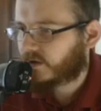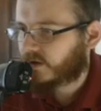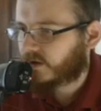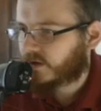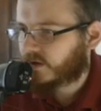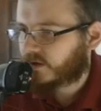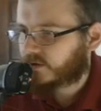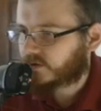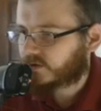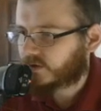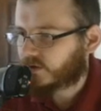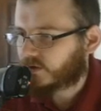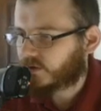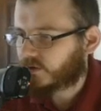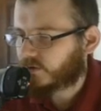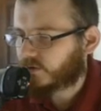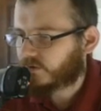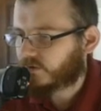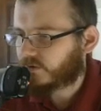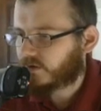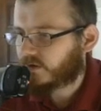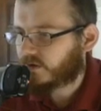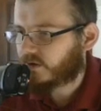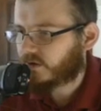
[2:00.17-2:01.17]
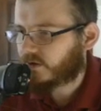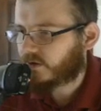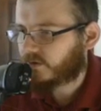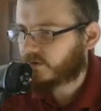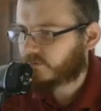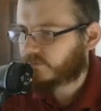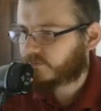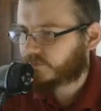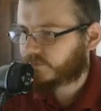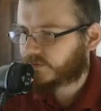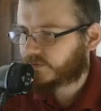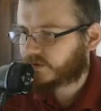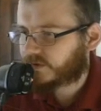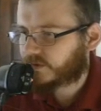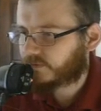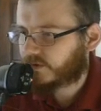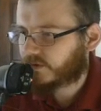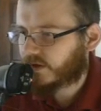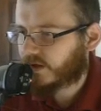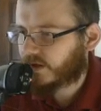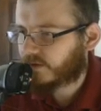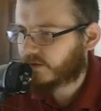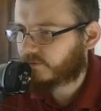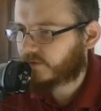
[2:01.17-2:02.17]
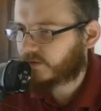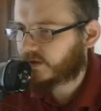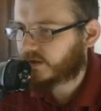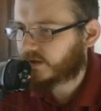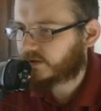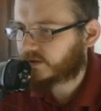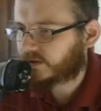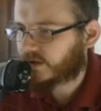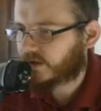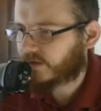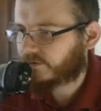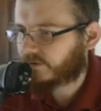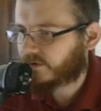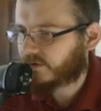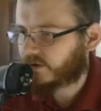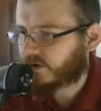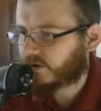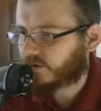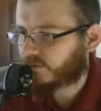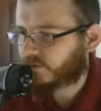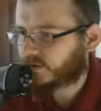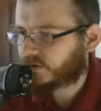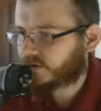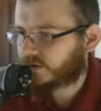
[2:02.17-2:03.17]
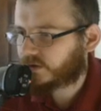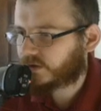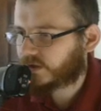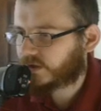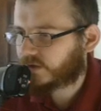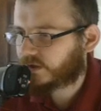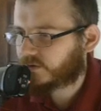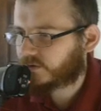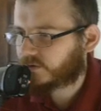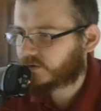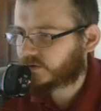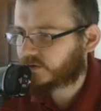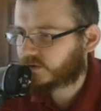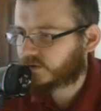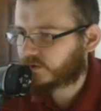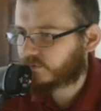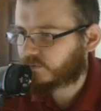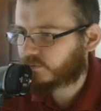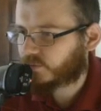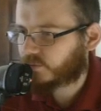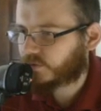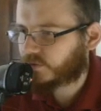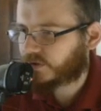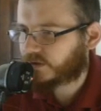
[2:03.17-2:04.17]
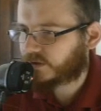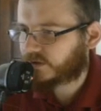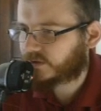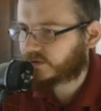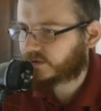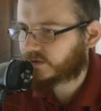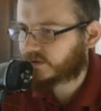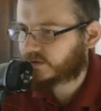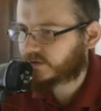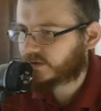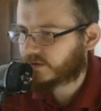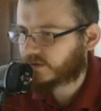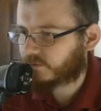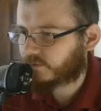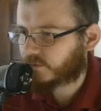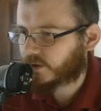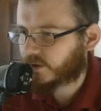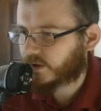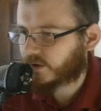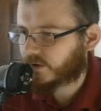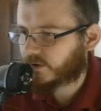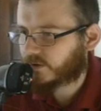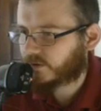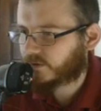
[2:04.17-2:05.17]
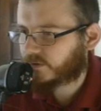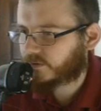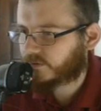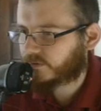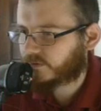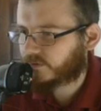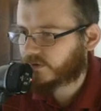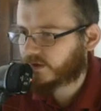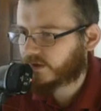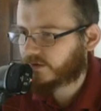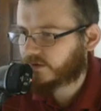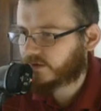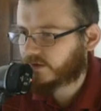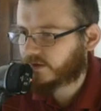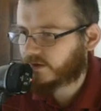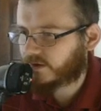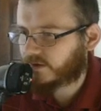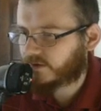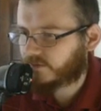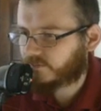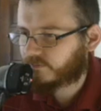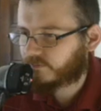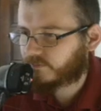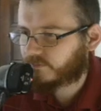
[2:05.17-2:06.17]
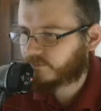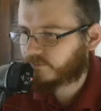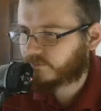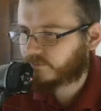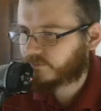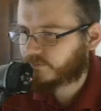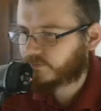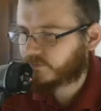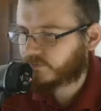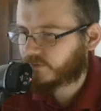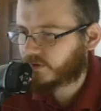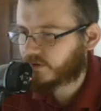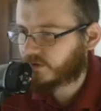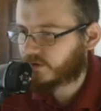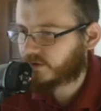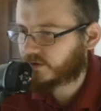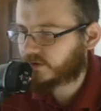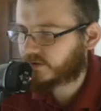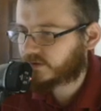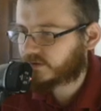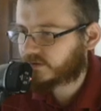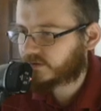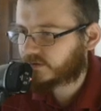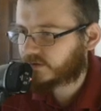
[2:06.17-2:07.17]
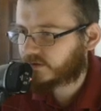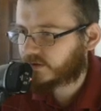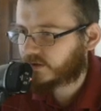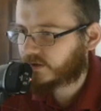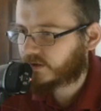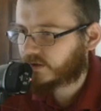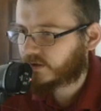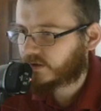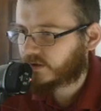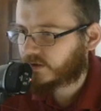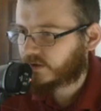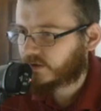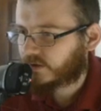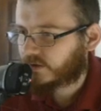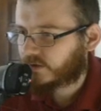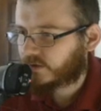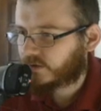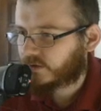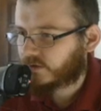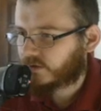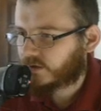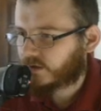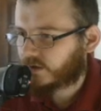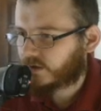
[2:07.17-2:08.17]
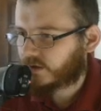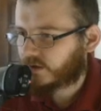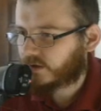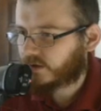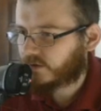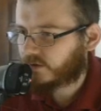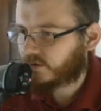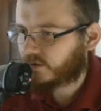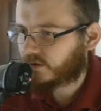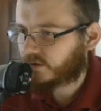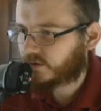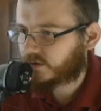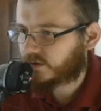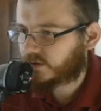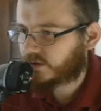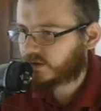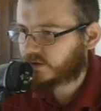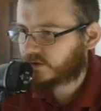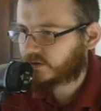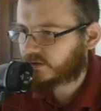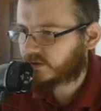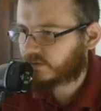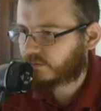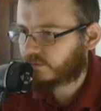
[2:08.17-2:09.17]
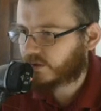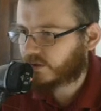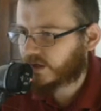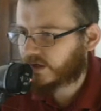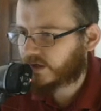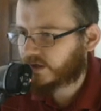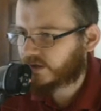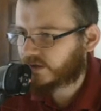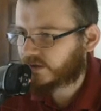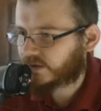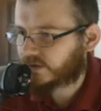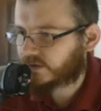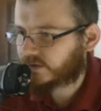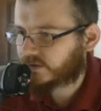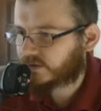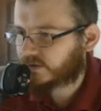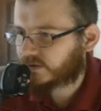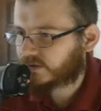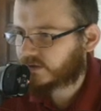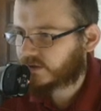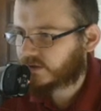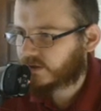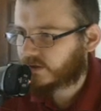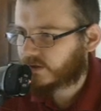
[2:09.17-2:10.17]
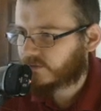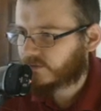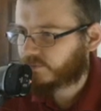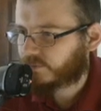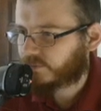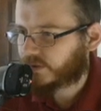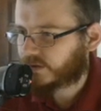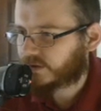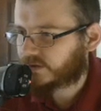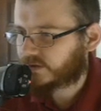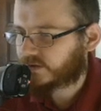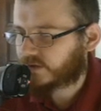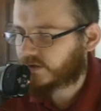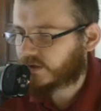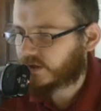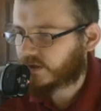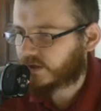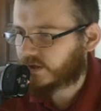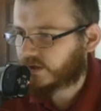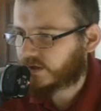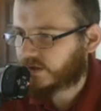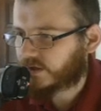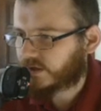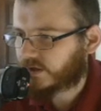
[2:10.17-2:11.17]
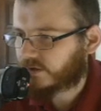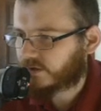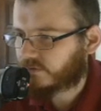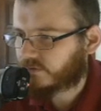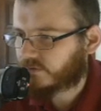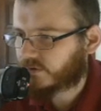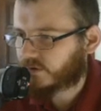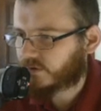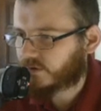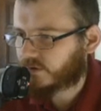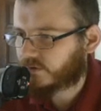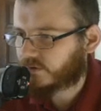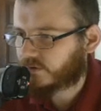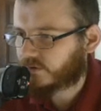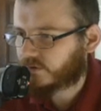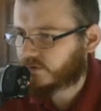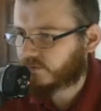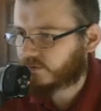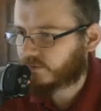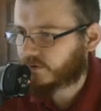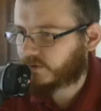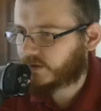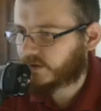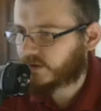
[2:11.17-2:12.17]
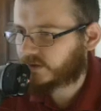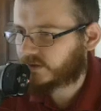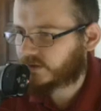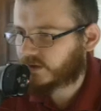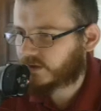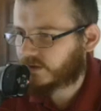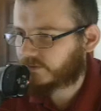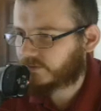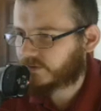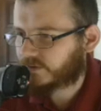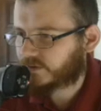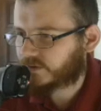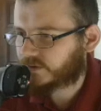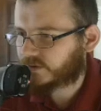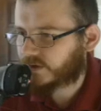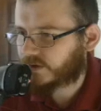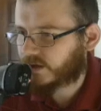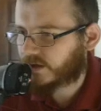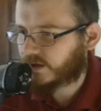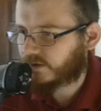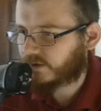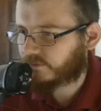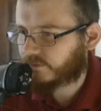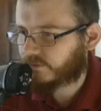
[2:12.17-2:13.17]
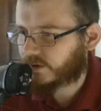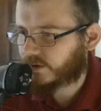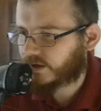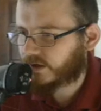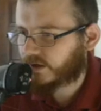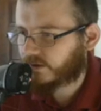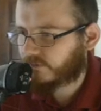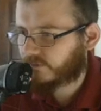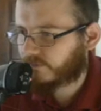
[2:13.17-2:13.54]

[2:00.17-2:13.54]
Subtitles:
So the simulated potentiometer here, once you get to a certain point, it starts getting brighter, the LED. There it is. Okay, and you can change the brightness based on how far you turn the potentiometer's knob, right?